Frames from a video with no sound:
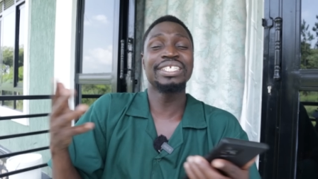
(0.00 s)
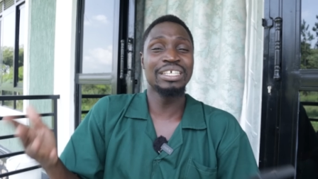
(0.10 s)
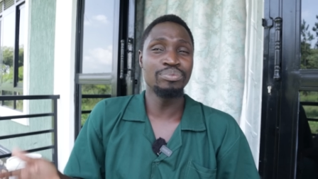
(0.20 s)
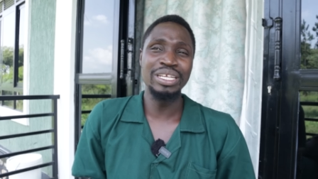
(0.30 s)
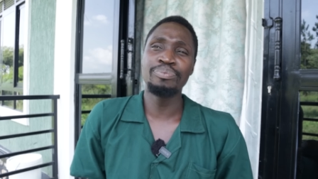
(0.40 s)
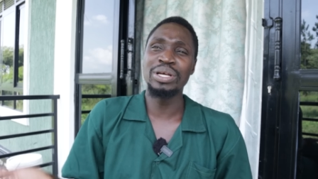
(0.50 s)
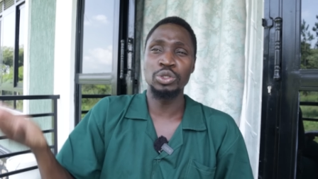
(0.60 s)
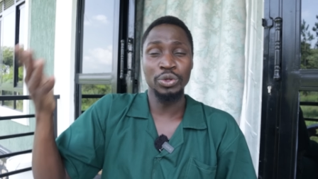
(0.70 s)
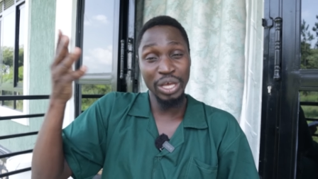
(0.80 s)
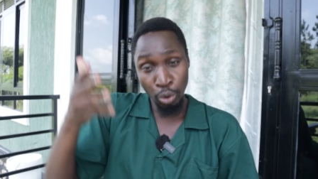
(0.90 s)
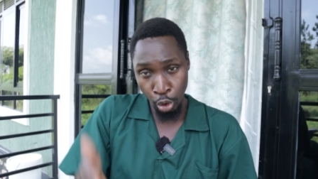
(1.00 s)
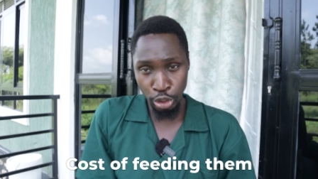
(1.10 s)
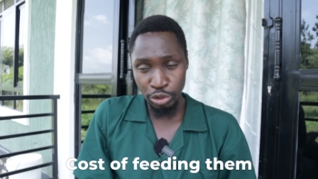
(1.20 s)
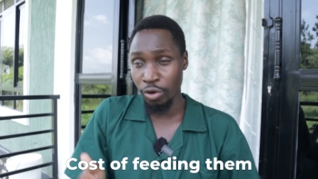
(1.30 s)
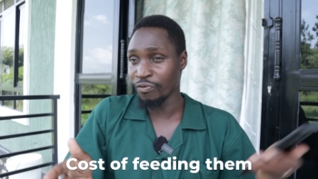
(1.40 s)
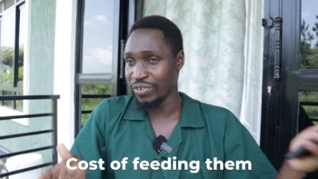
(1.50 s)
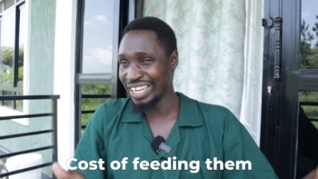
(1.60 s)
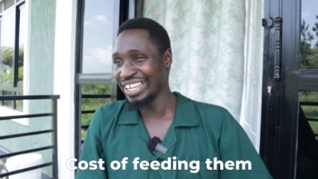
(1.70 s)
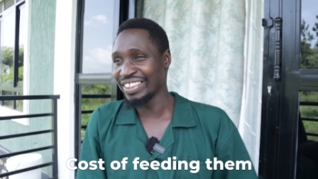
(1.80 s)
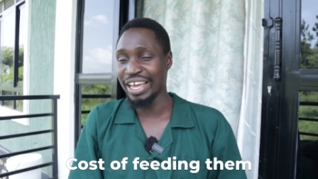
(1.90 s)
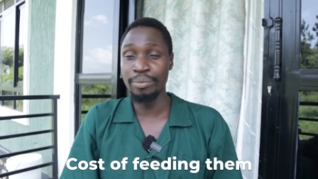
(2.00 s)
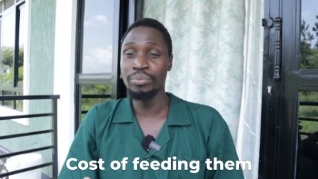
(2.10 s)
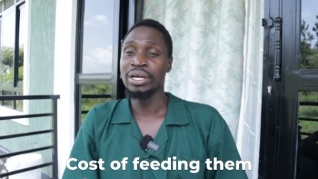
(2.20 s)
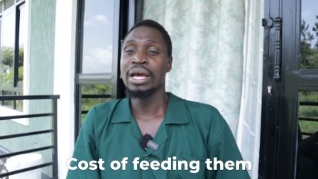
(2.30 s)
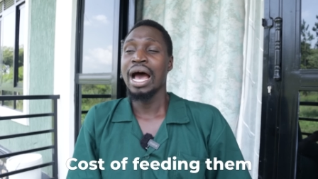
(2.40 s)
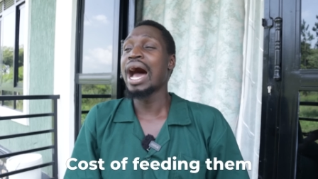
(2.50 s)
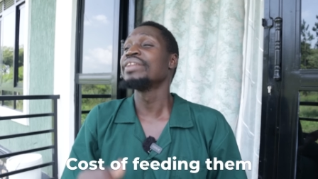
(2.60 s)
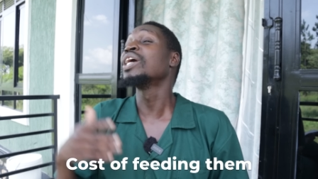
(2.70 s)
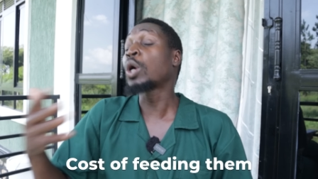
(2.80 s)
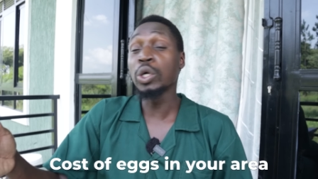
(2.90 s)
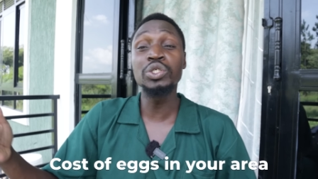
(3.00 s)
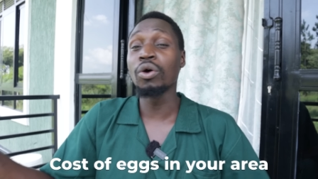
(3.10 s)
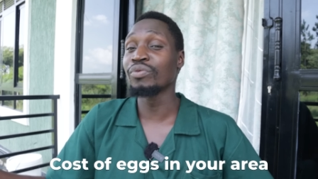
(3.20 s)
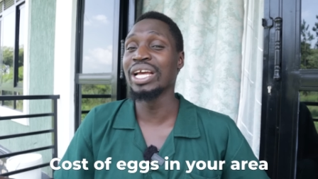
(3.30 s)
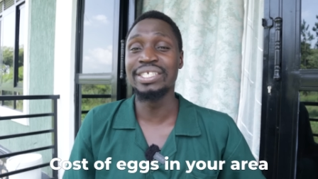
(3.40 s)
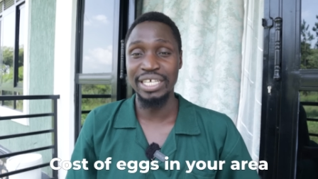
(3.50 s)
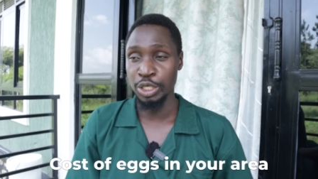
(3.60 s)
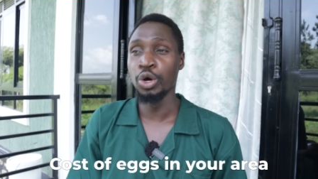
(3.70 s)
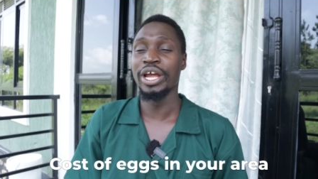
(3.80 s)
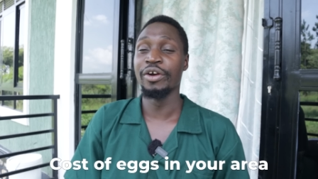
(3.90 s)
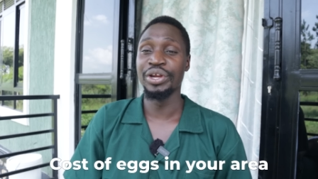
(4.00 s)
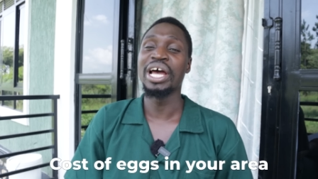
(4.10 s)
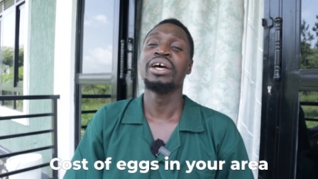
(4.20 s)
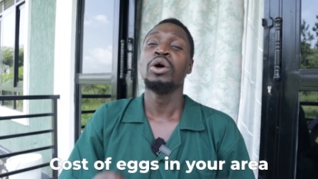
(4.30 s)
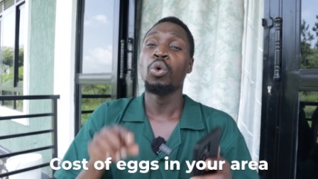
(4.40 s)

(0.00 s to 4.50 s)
it simply depends on the cost of feeding them and the cost of eggs in your area.